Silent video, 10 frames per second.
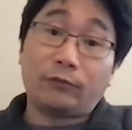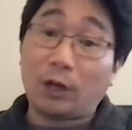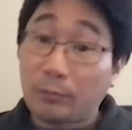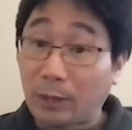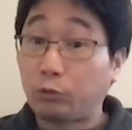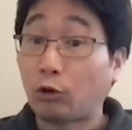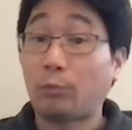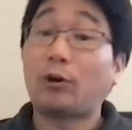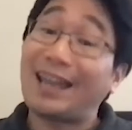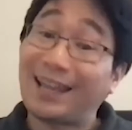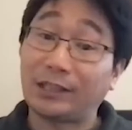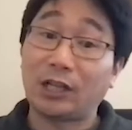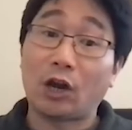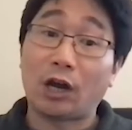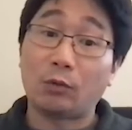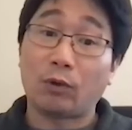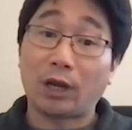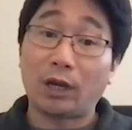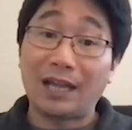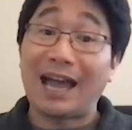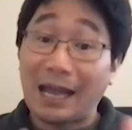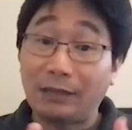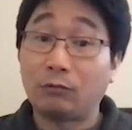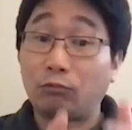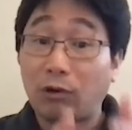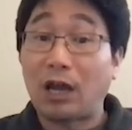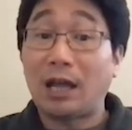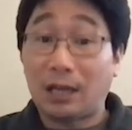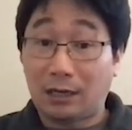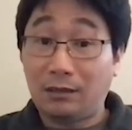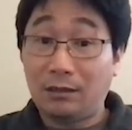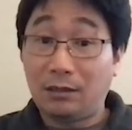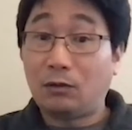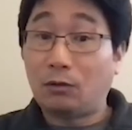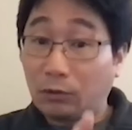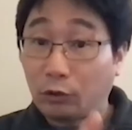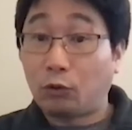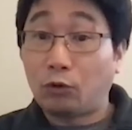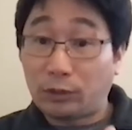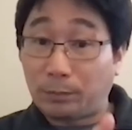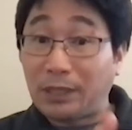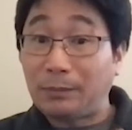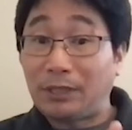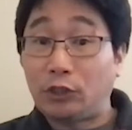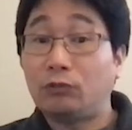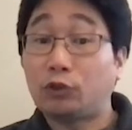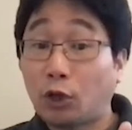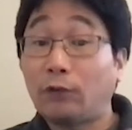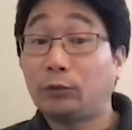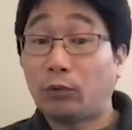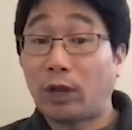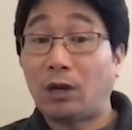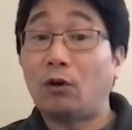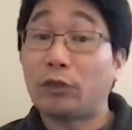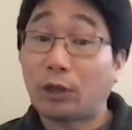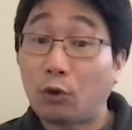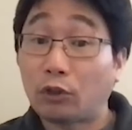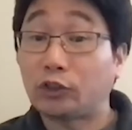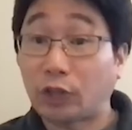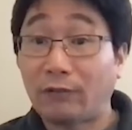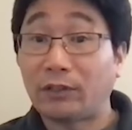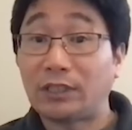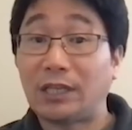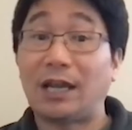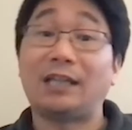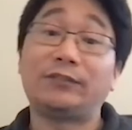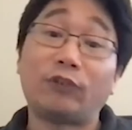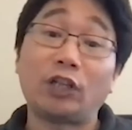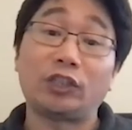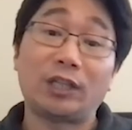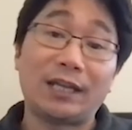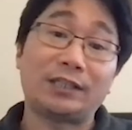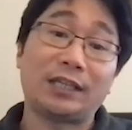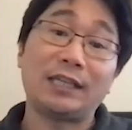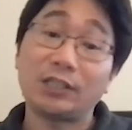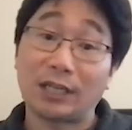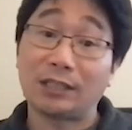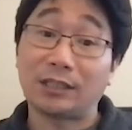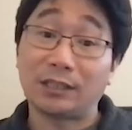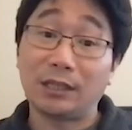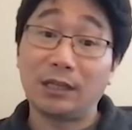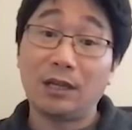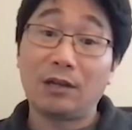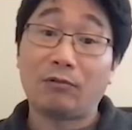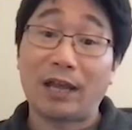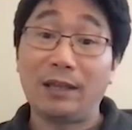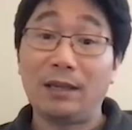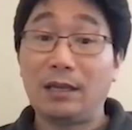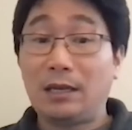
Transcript: from the proprietary hardware and run those BBU software on the COTS servers as virtualized instances, right?